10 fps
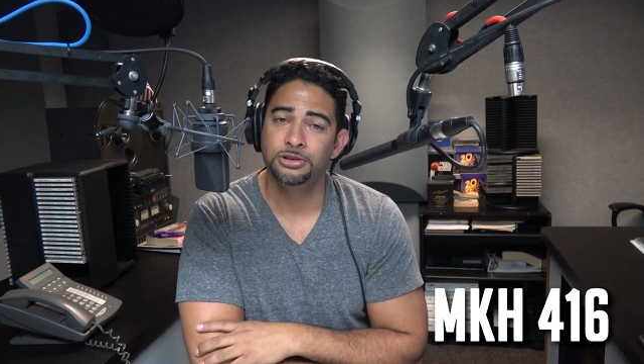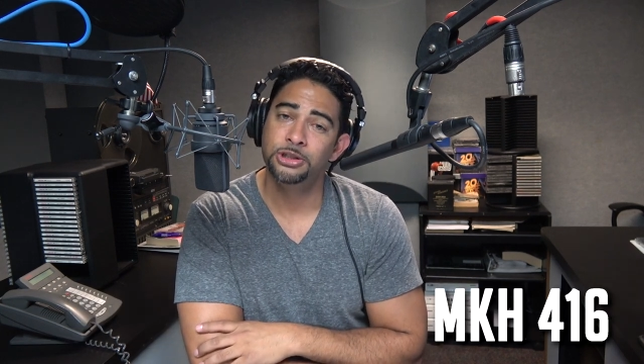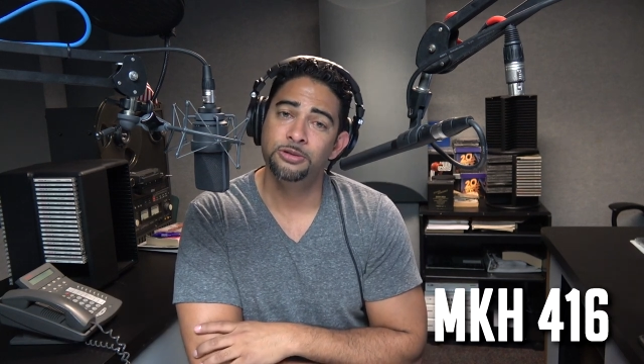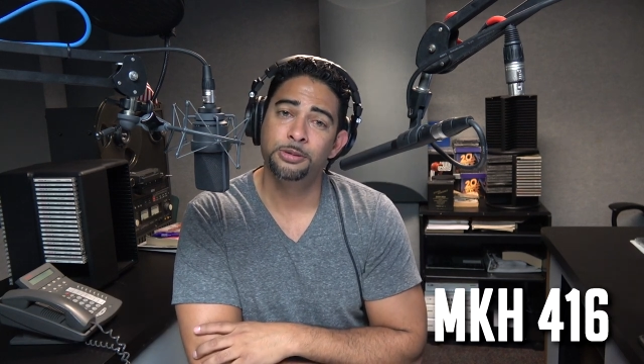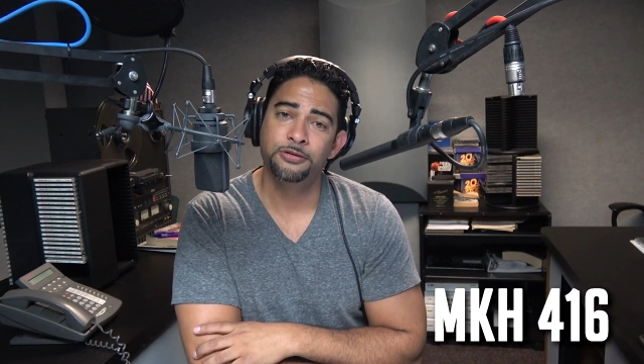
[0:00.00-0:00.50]
Do
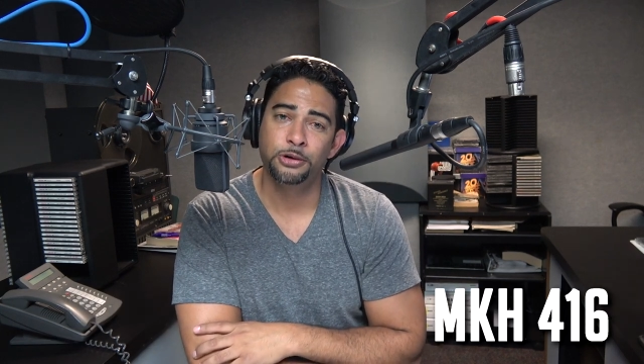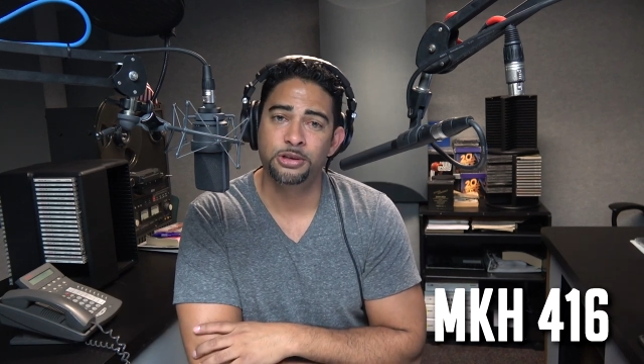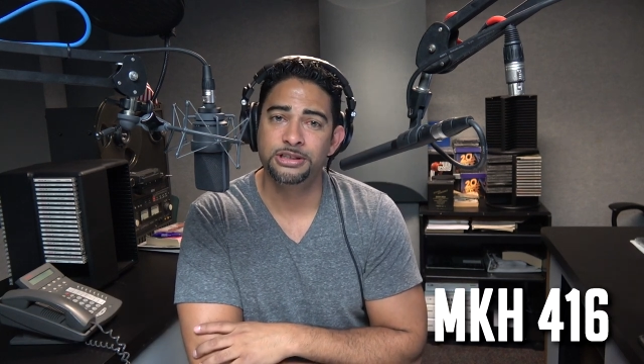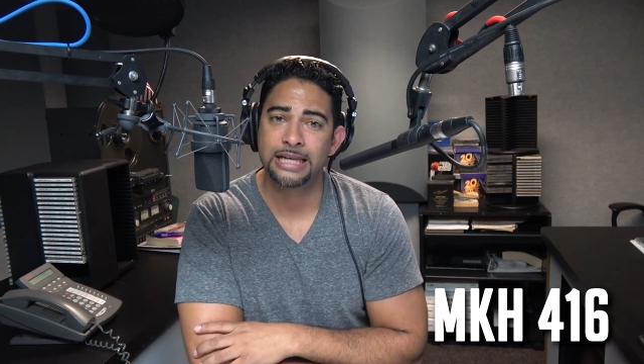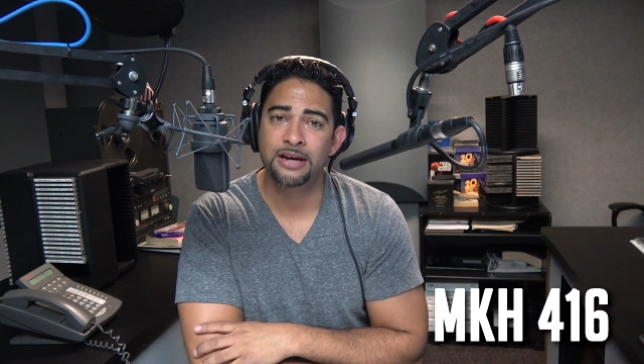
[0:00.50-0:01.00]
you prefer
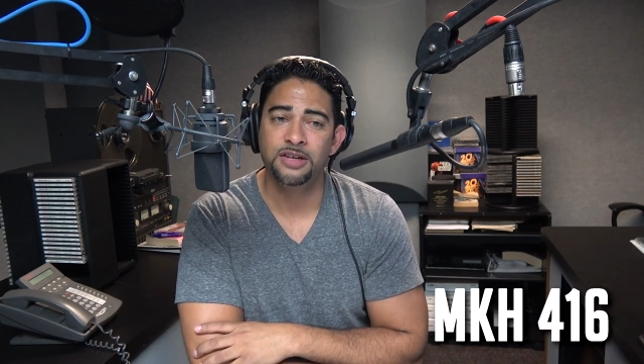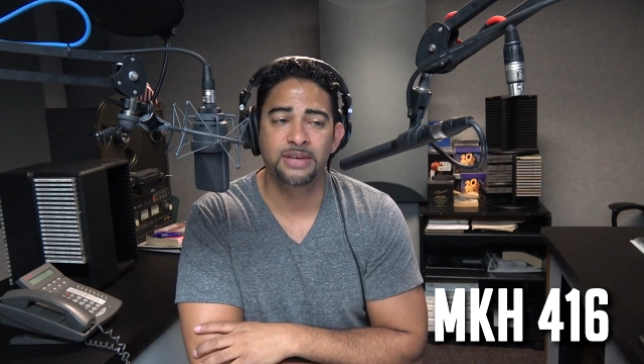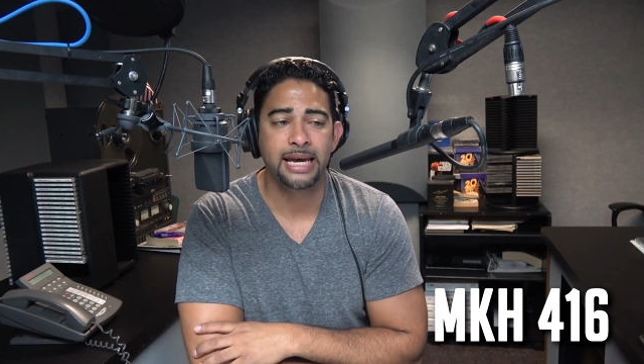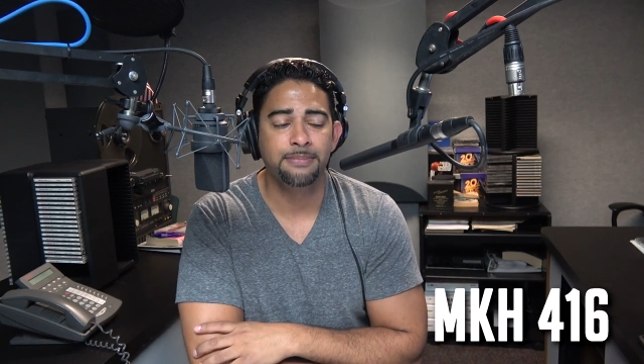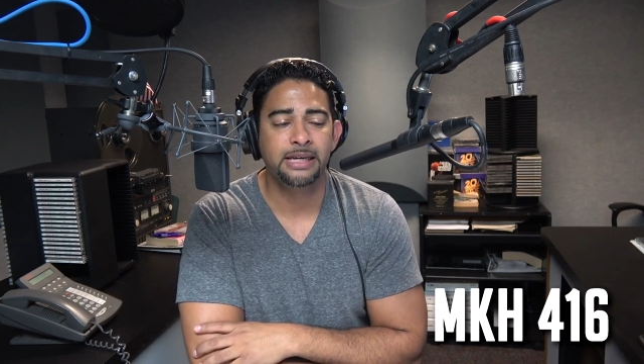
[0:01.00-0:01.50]
the sound of
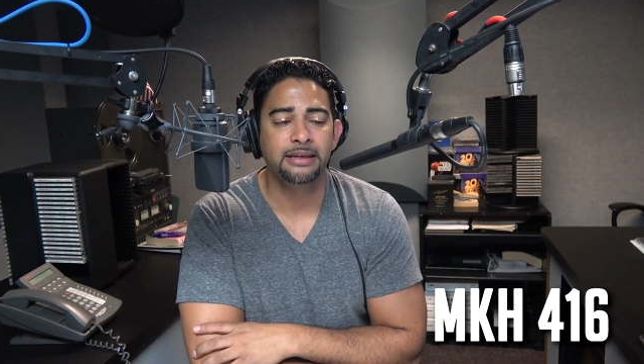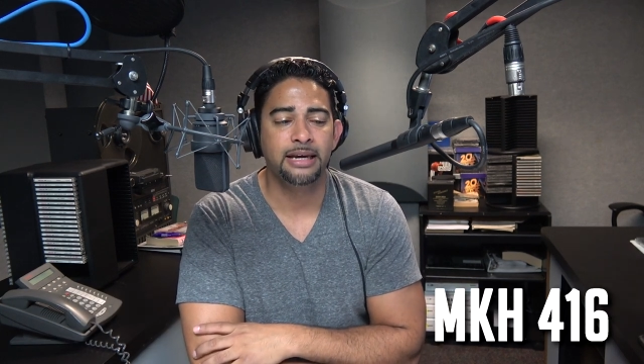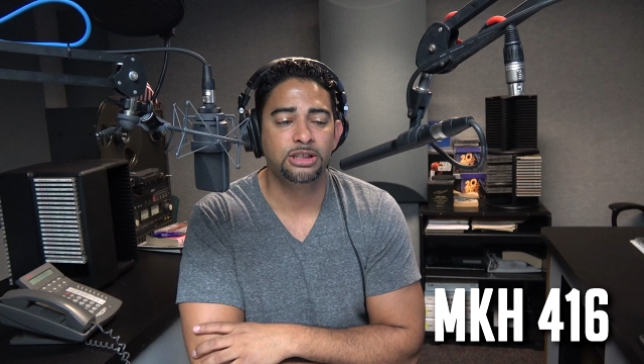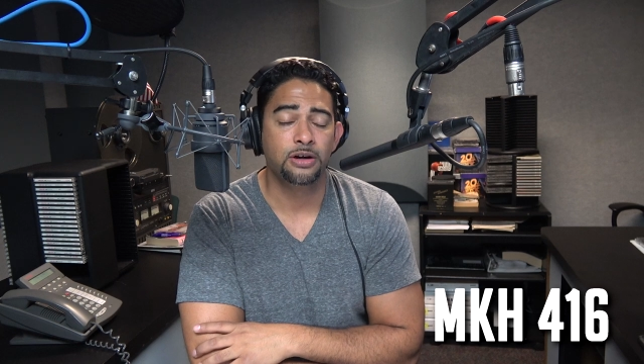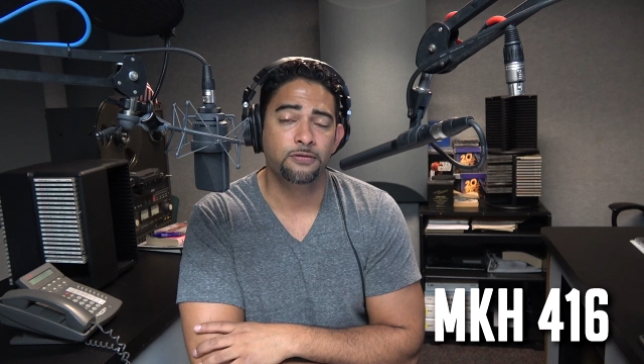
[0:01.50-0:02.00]
the M K H